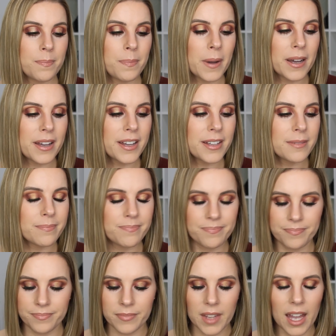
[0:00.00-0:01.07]
but
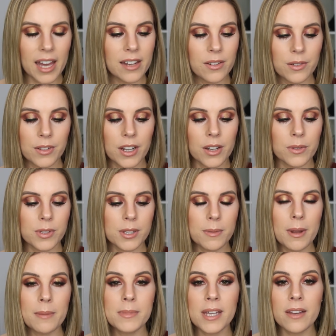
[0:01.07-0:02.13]
I don't know.
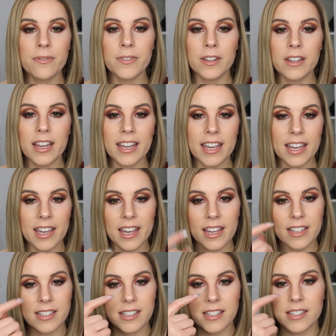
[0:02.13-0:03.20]
Sometimes I feel like it
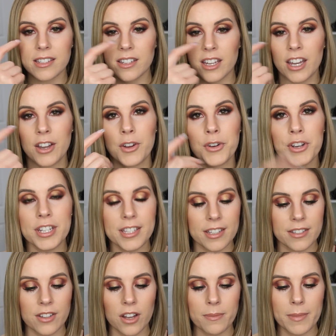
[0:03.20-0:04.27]
gets, it
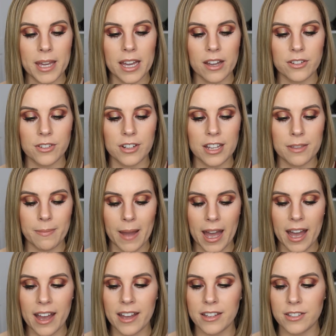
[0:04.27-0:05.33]
creases on me underneath my
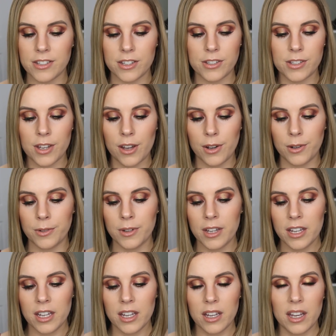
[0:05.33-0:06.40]
eyes. So
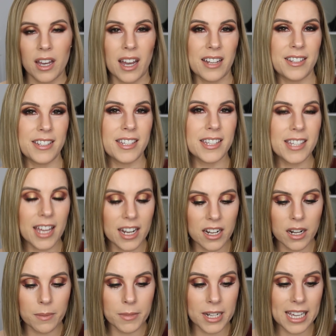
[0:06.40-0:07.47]
I just
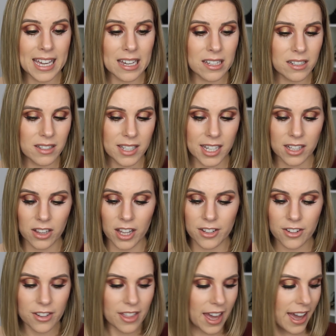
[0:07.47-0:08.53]
decided I'm gonna get
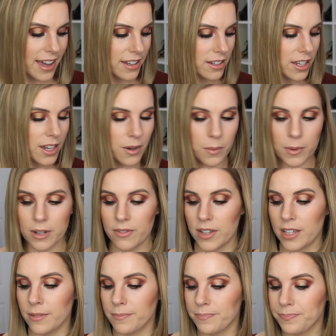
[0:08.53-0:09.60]
declutter that and get rid of
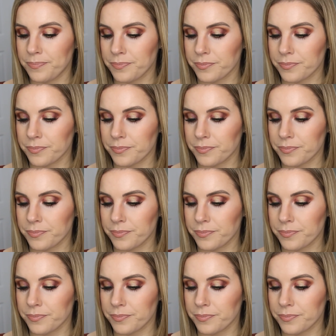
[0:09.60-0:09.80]
it.